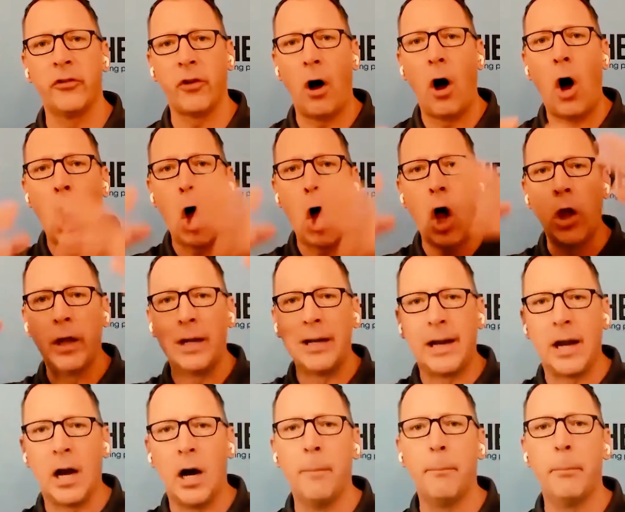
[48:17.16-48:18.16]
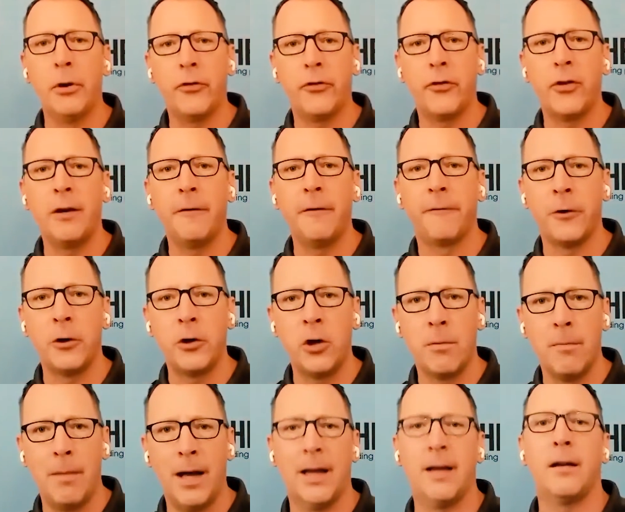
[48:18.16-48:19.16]
all encompassing for your
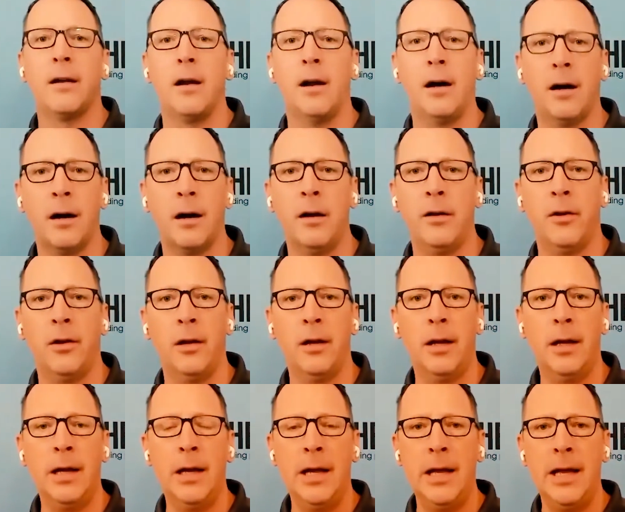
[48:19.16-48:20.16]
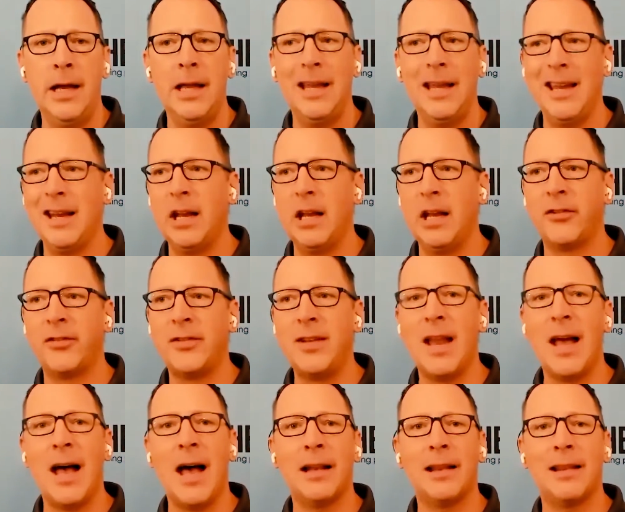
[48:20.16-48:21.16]
mind and heart, it is
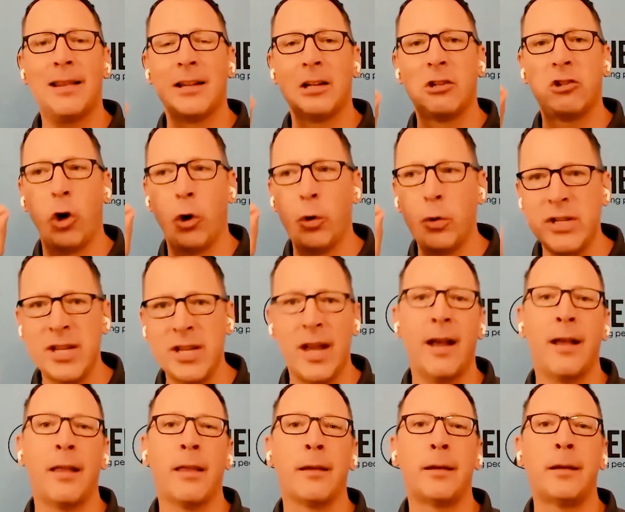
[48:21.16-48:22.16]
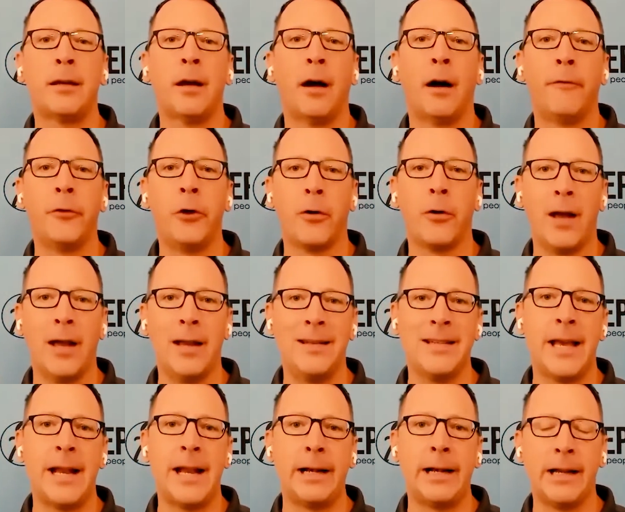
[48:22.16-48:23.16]
not the totality of your
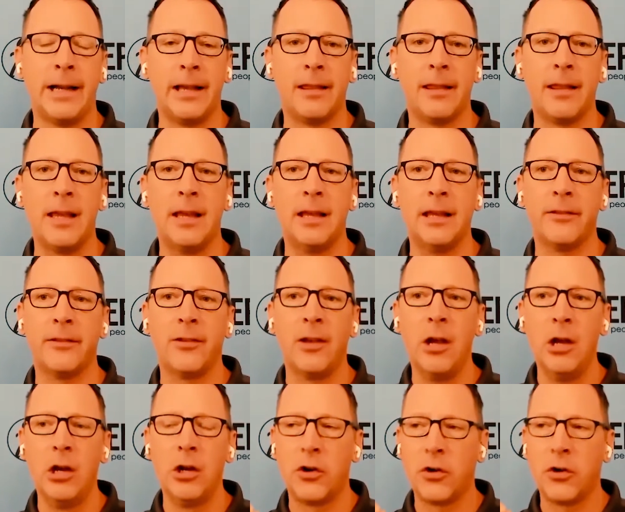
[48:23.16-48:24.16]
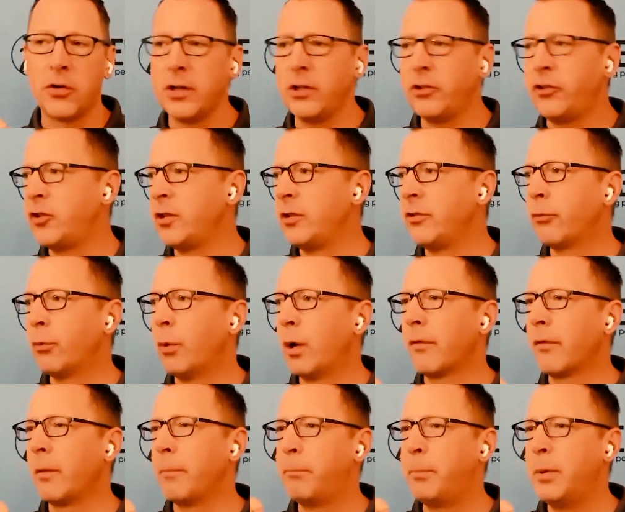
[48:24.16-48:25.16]
identity. I think as Christians, one of
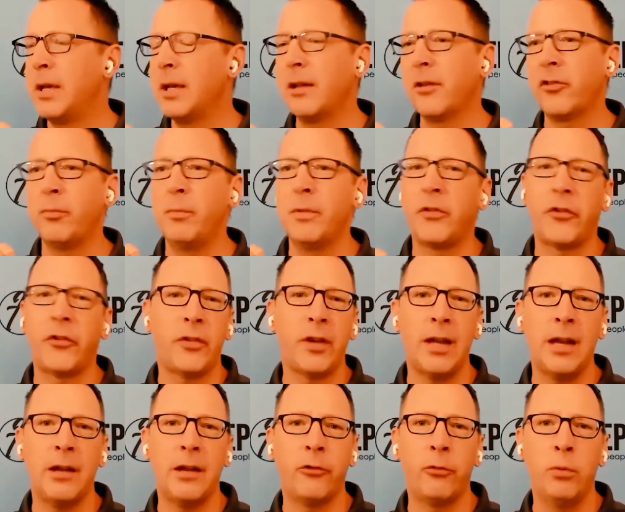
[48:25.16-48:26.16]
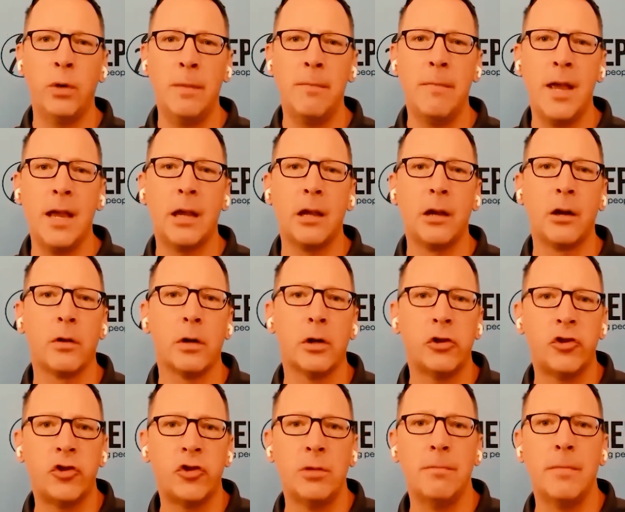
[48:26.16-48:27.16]
the biggest mistakes we make in
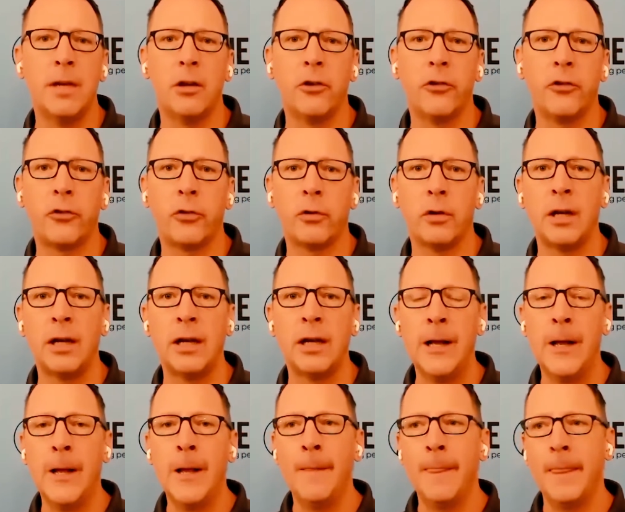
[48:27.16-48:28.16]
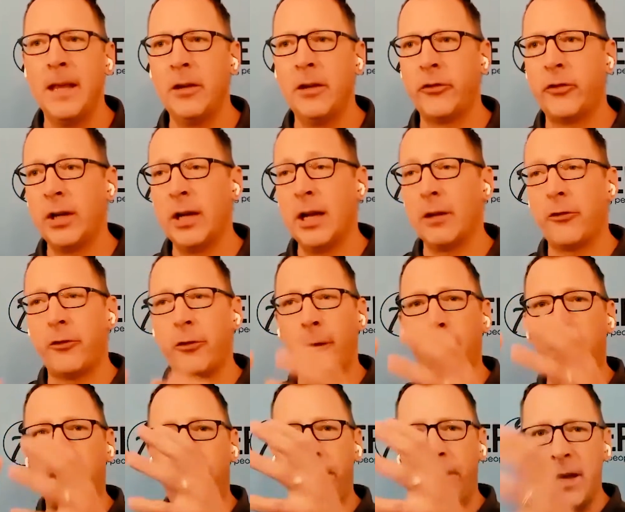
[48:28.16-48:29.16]
Christian ministry is to get so
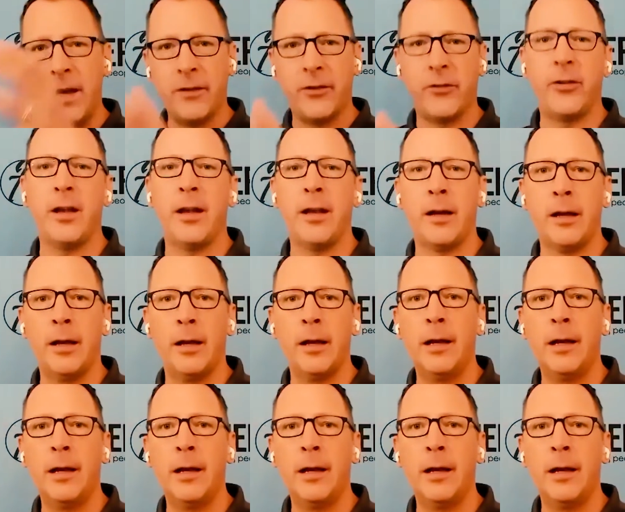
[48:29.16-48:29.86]
fixated